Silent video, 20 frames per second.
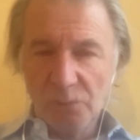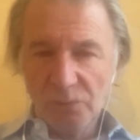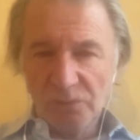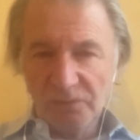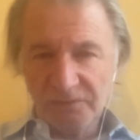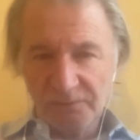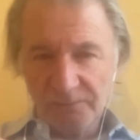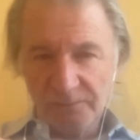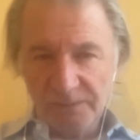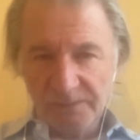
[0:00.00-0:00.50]

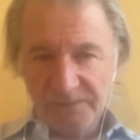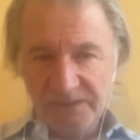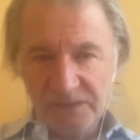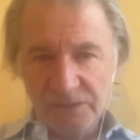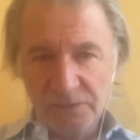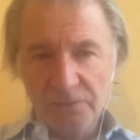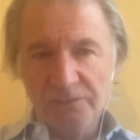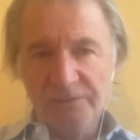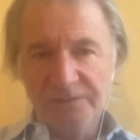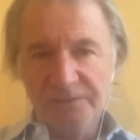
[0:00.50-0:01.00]
move to what we
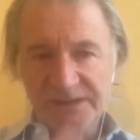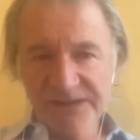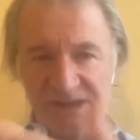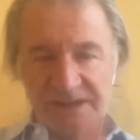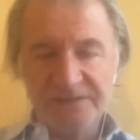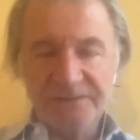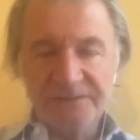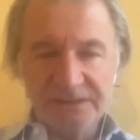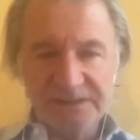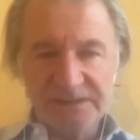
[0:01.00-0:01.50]
call
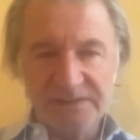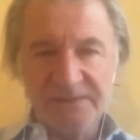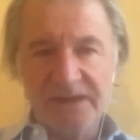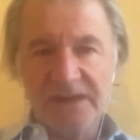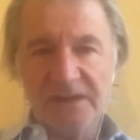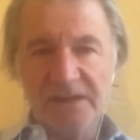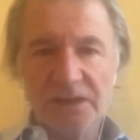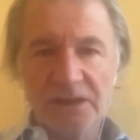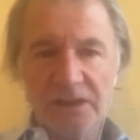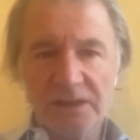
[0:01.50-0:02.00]
regenerative
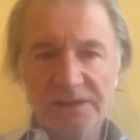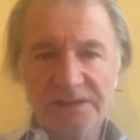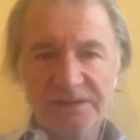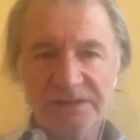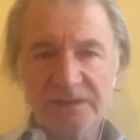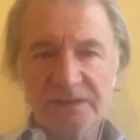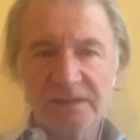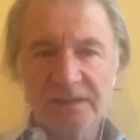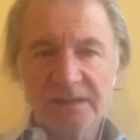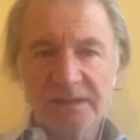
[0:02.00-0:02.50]

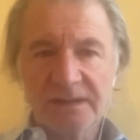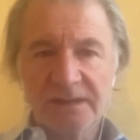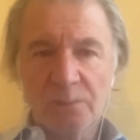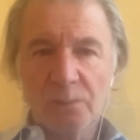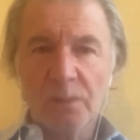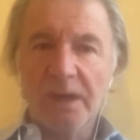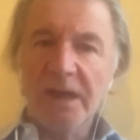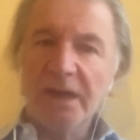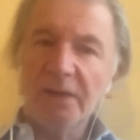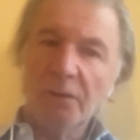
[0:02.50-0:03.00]
agriculture,
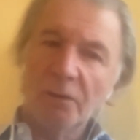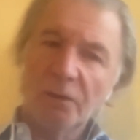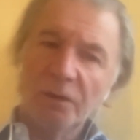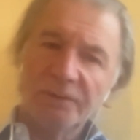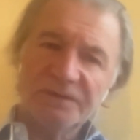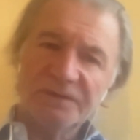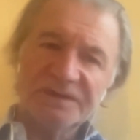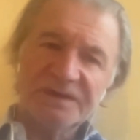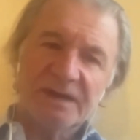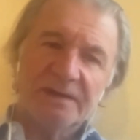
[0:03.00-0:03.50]
where
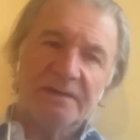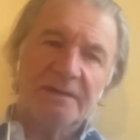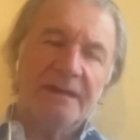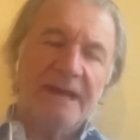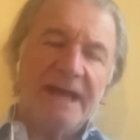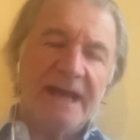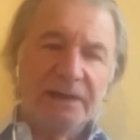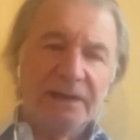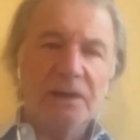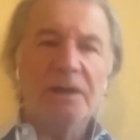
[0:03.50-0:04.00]
all of a
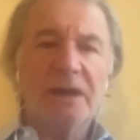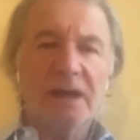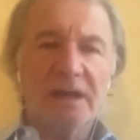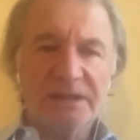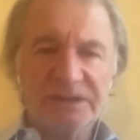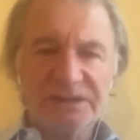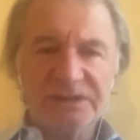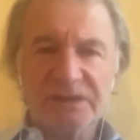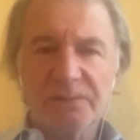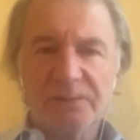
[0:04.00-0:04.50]
sudden
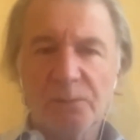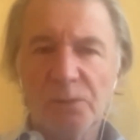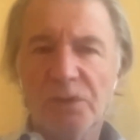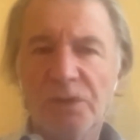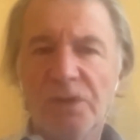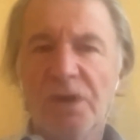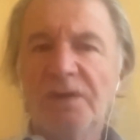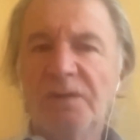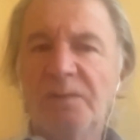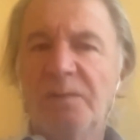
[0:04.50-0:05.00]
agriculture
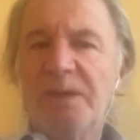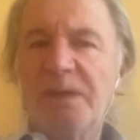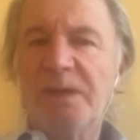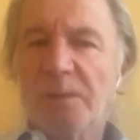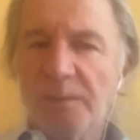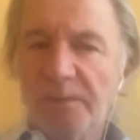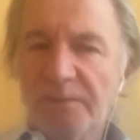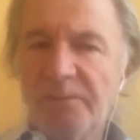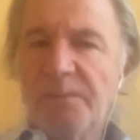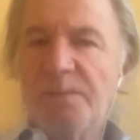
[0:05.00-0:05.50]
would not
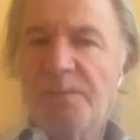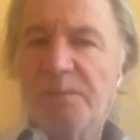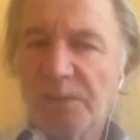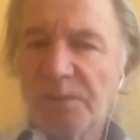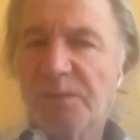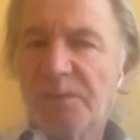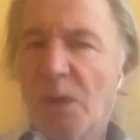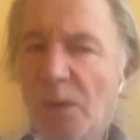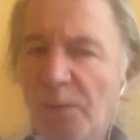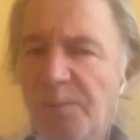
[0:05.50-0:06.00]

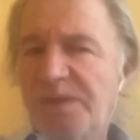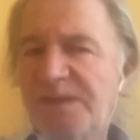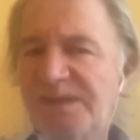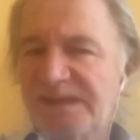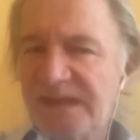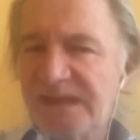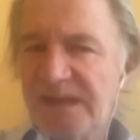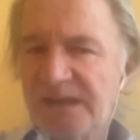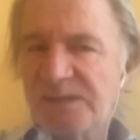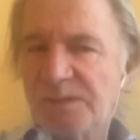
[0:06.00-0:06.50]
be
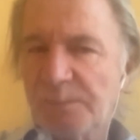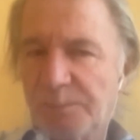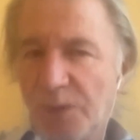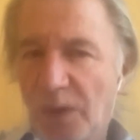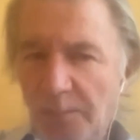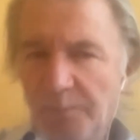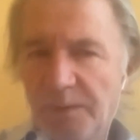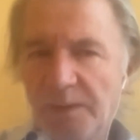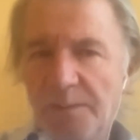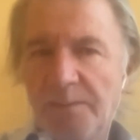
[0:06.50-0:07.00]
seen as a
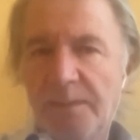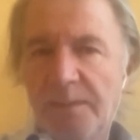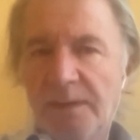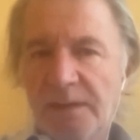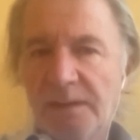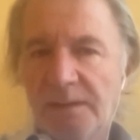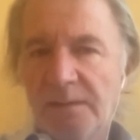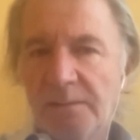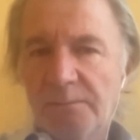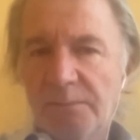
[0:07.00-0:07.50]
problem.
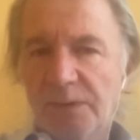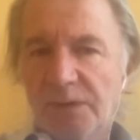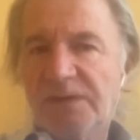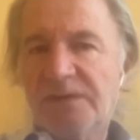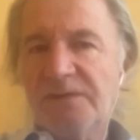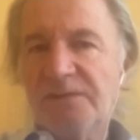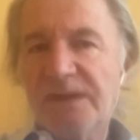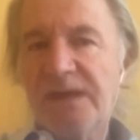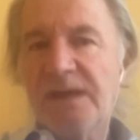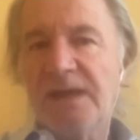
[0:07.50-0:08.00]
but
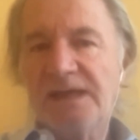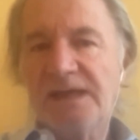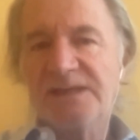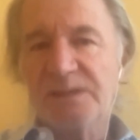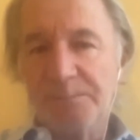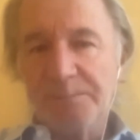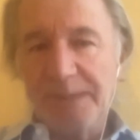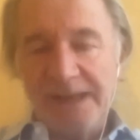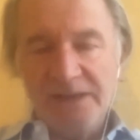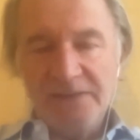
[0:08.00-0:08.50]
really
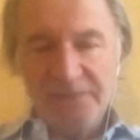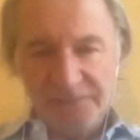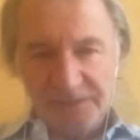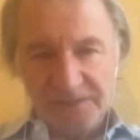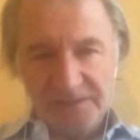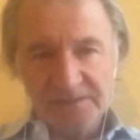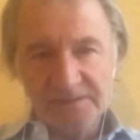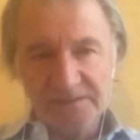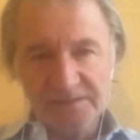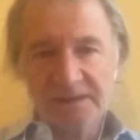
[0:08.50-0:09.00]
as a
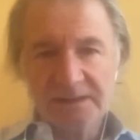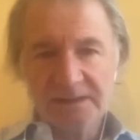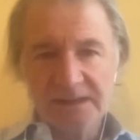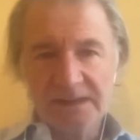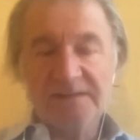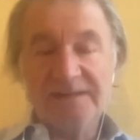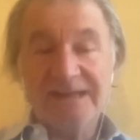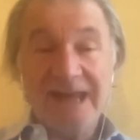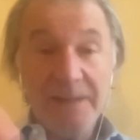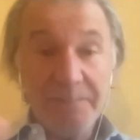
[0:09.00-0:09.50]
benefit.
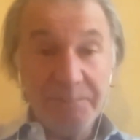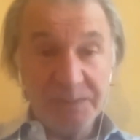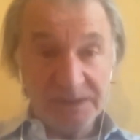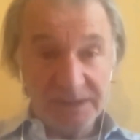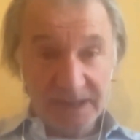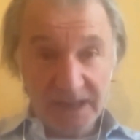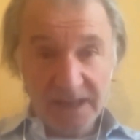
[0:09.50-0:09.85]
It can be